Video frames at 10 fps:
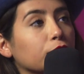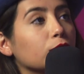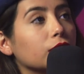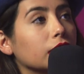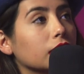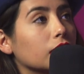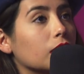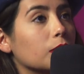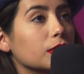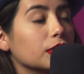you don't need
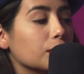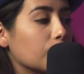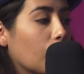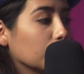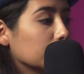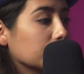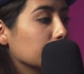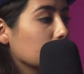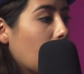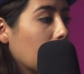1 million followers.
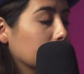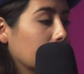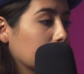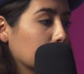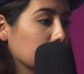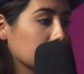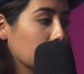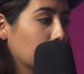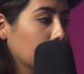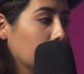If you have, like, for
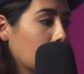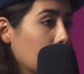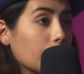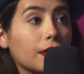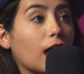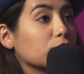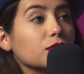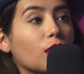example, 1,000